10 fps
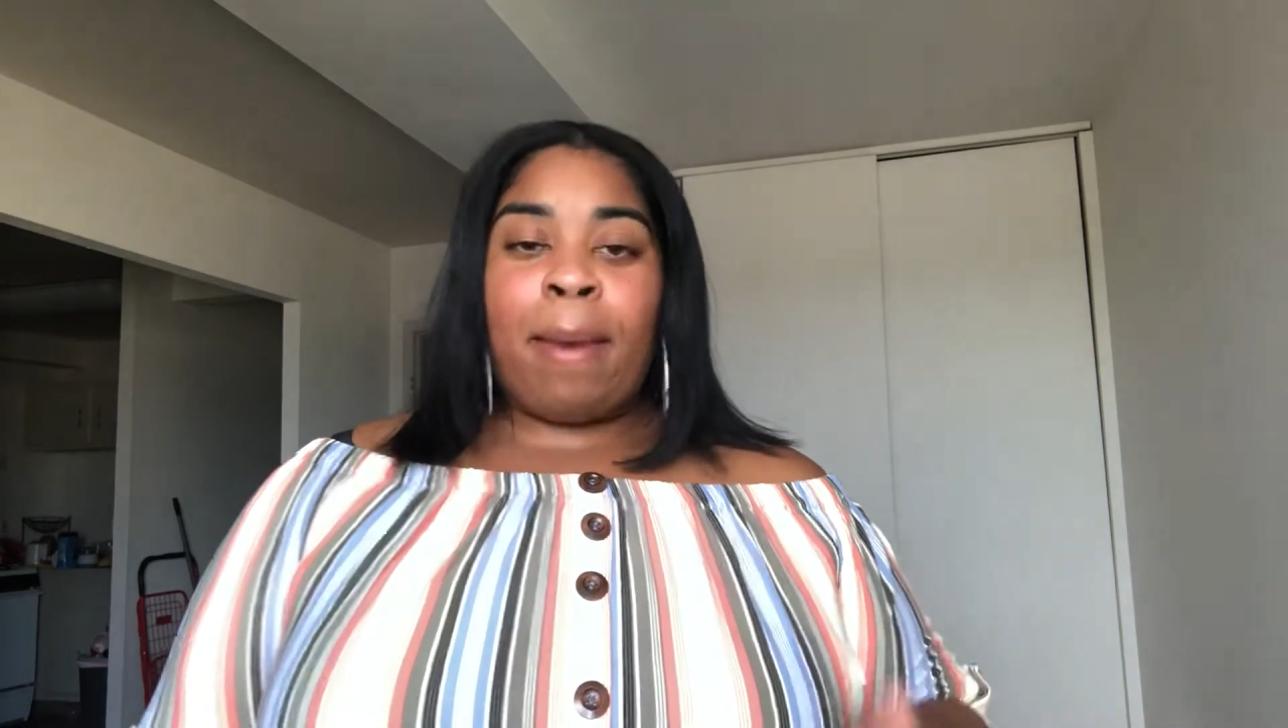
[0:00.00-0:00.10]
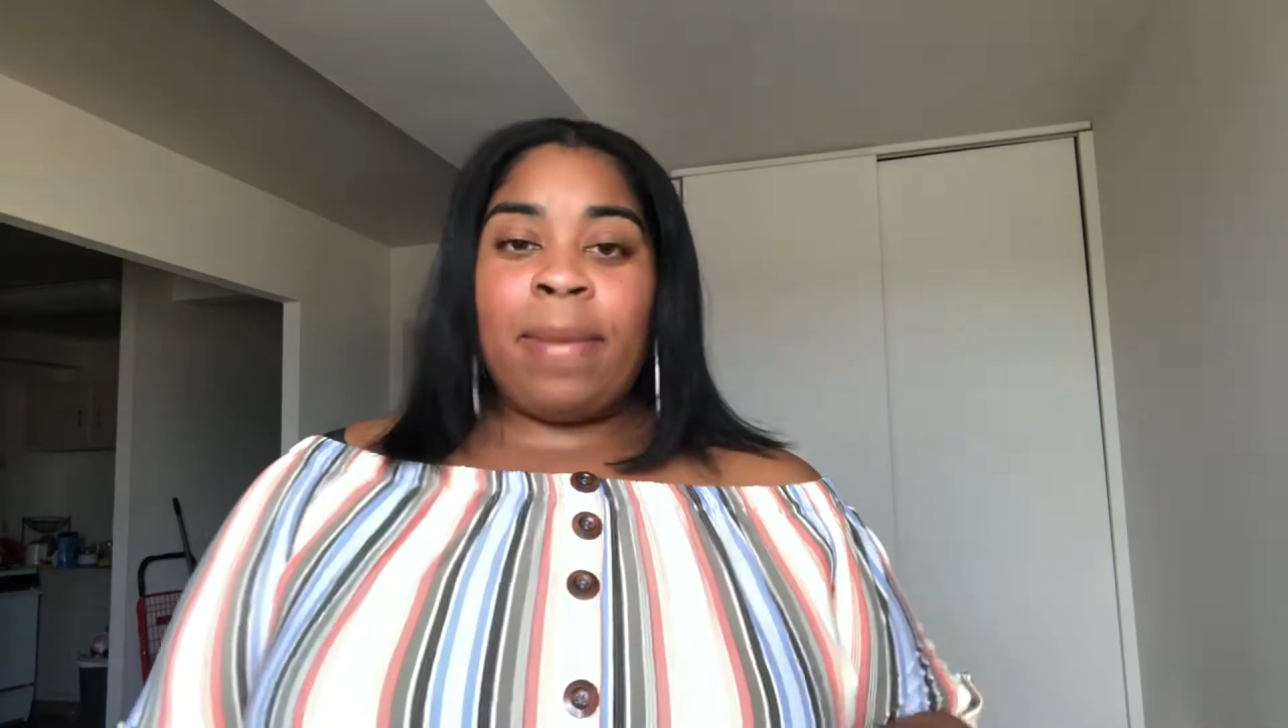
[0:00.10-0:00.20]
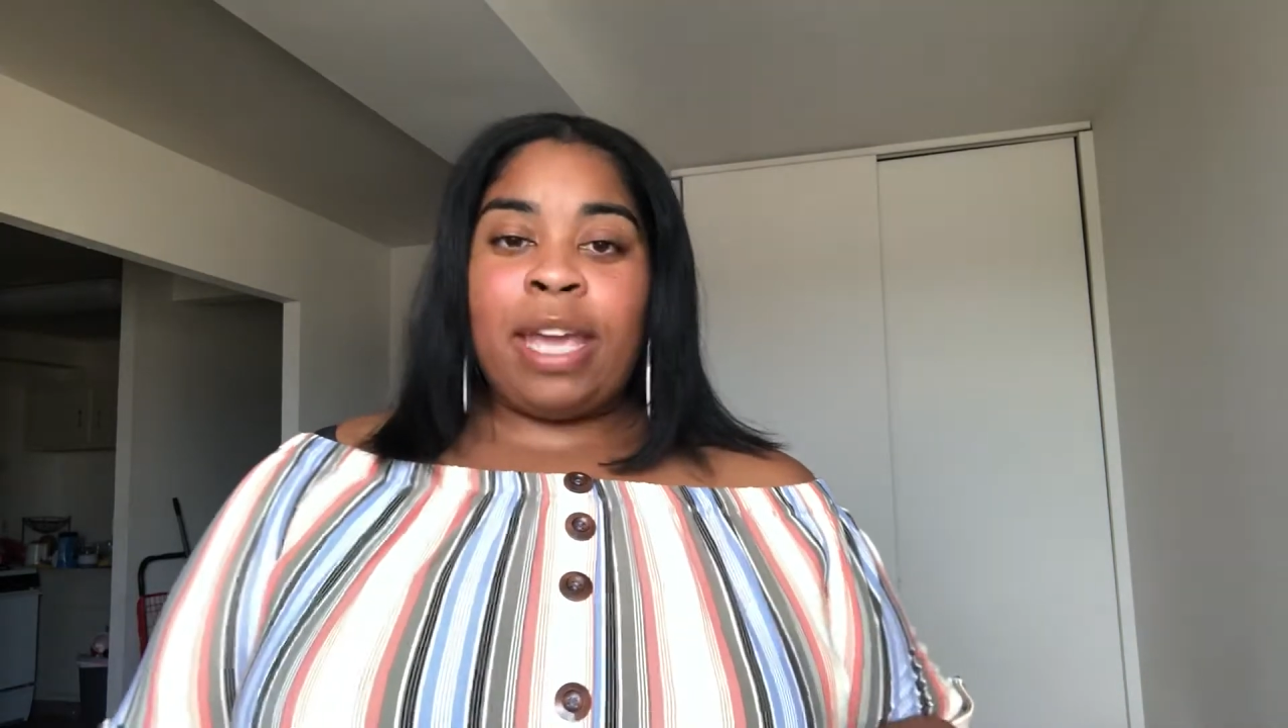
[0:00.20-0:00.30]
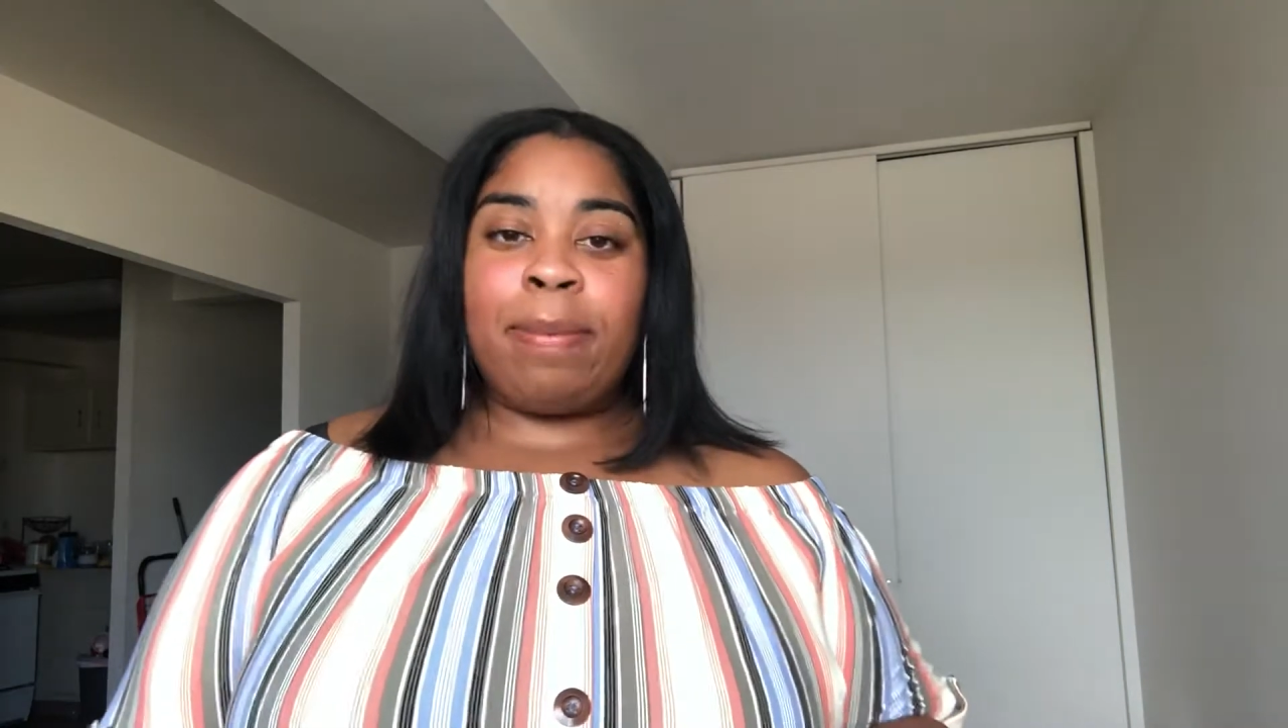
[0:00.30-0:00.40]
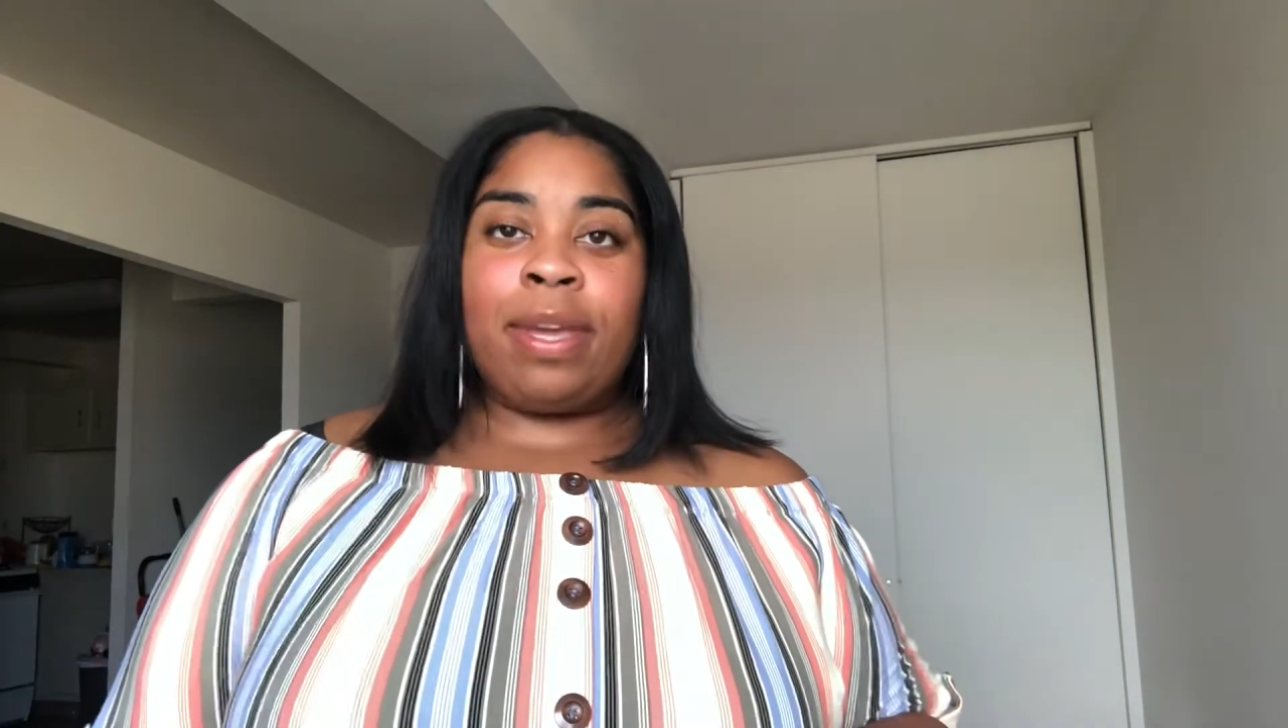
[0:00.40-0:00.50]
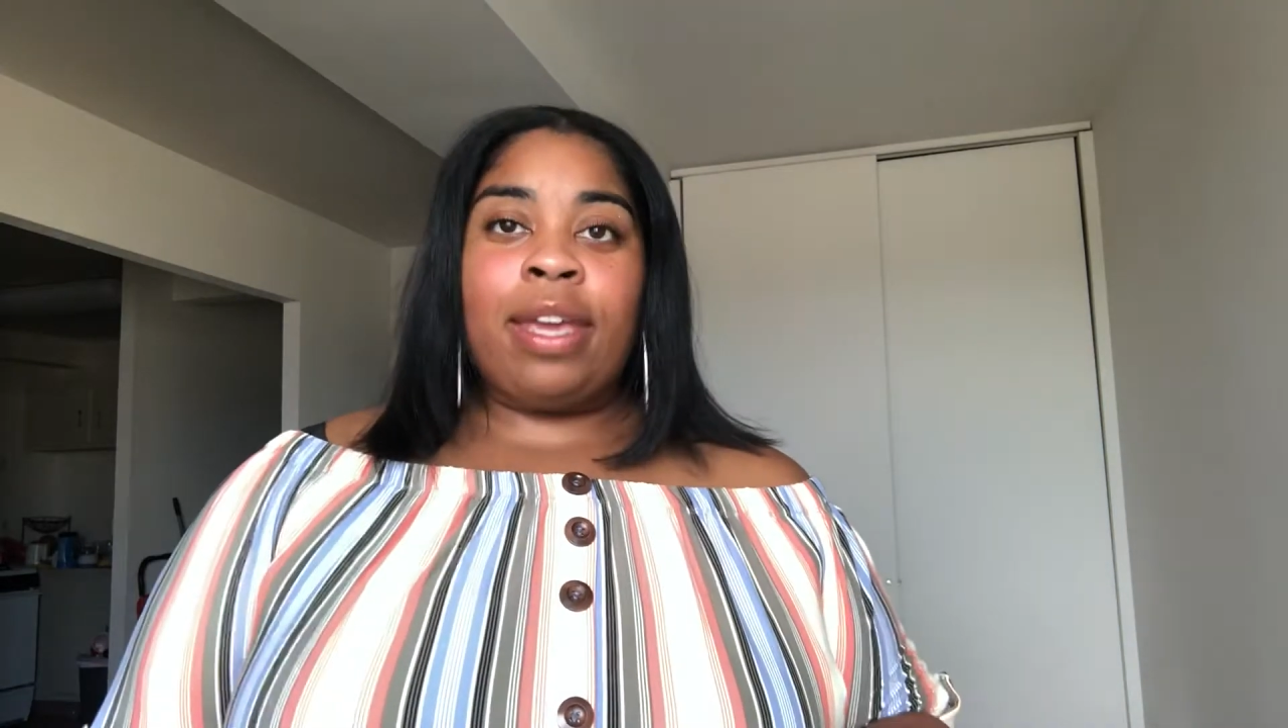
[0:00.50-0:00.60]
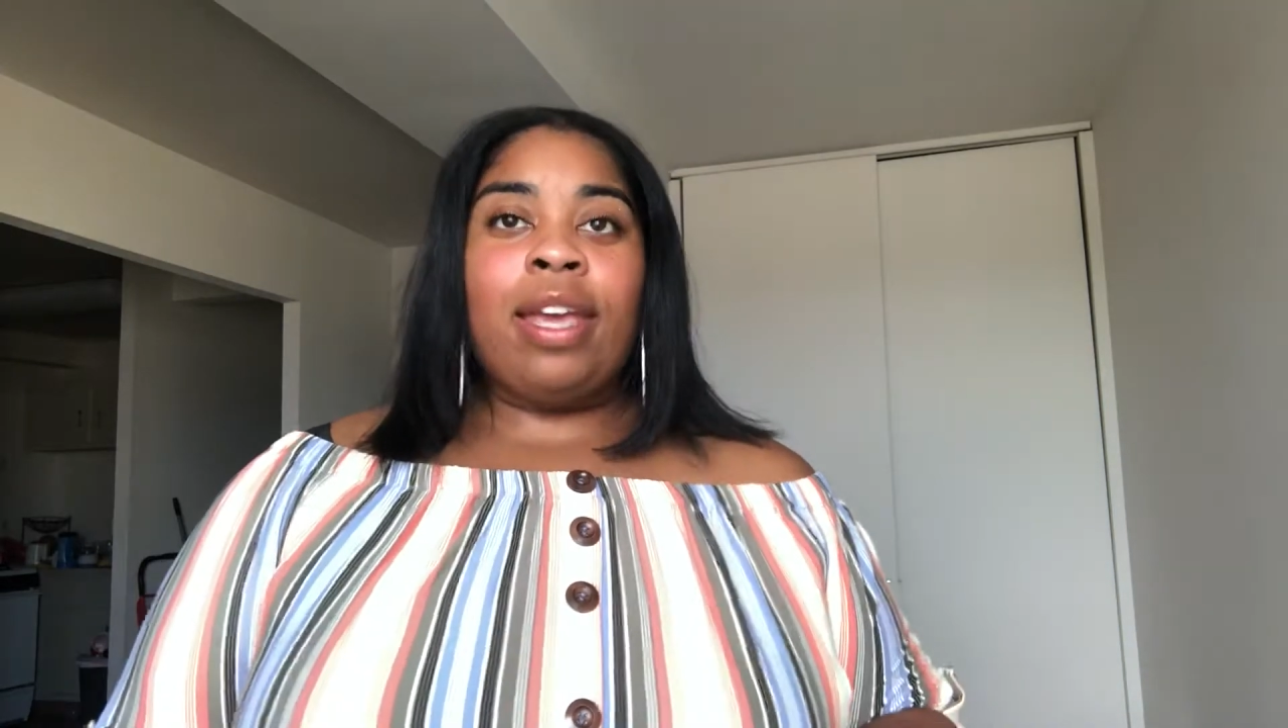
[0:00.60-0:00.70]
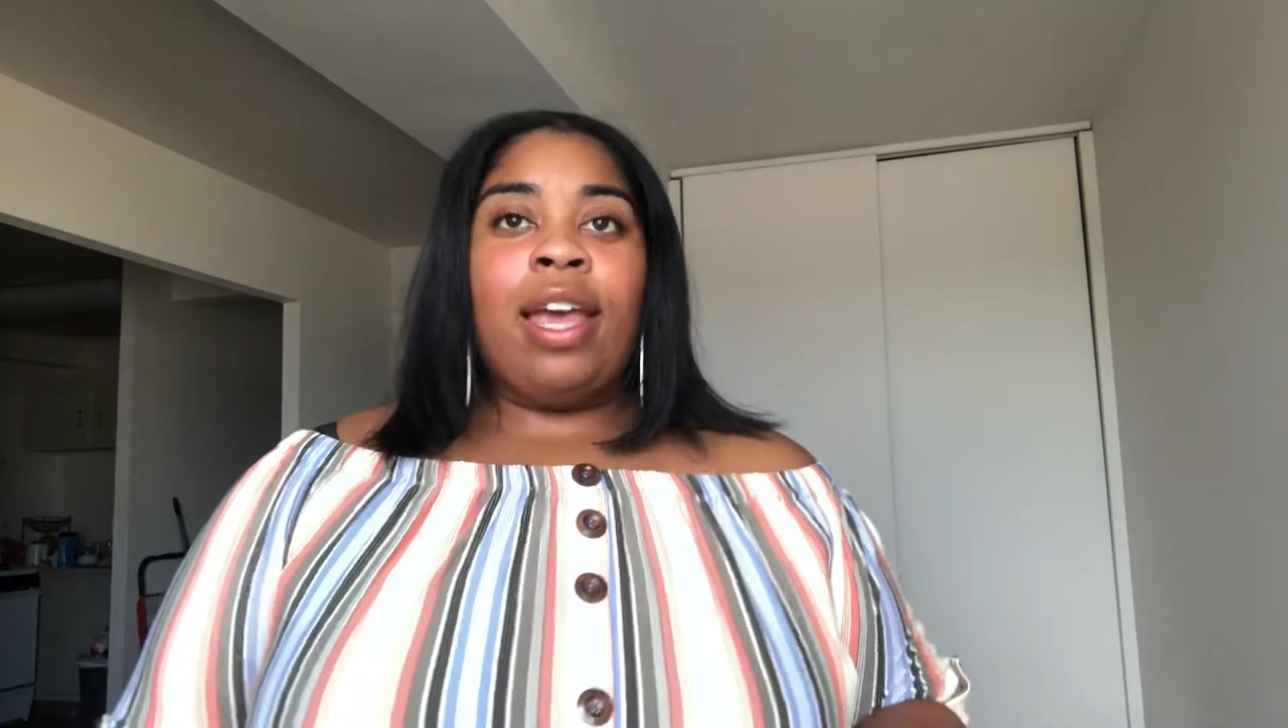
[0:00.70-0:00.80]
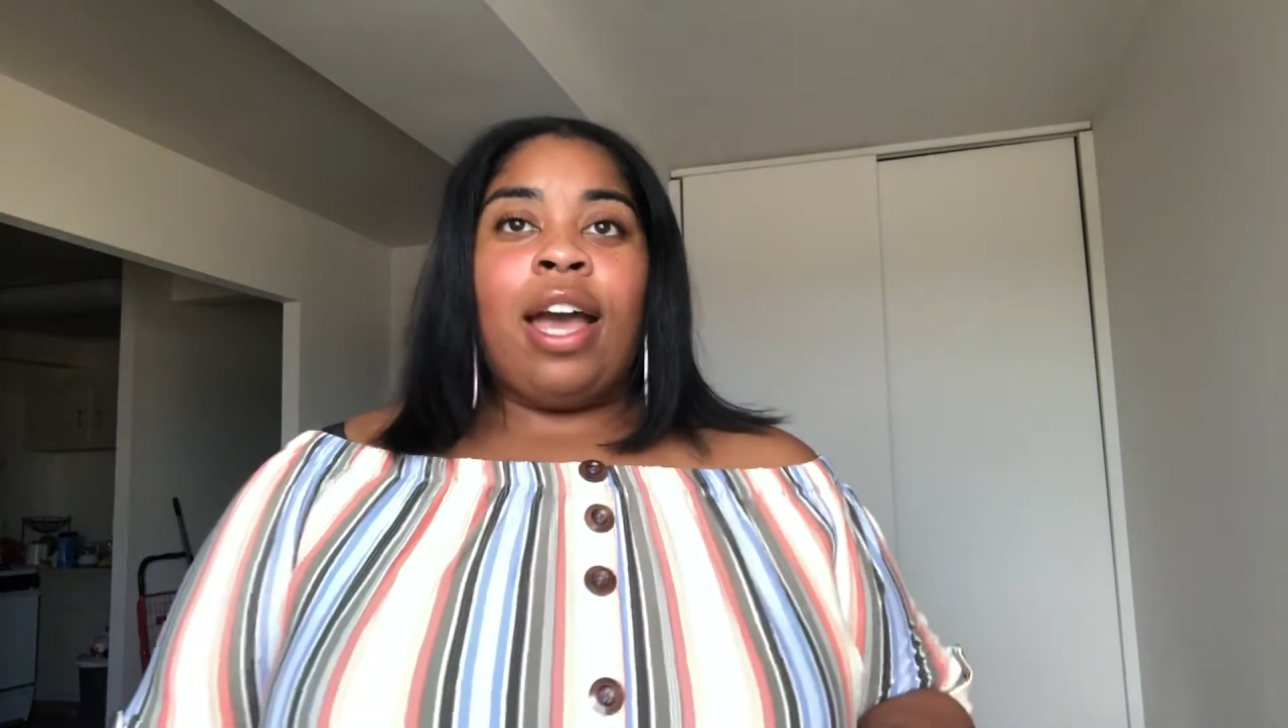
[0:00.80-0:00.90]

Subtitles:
baby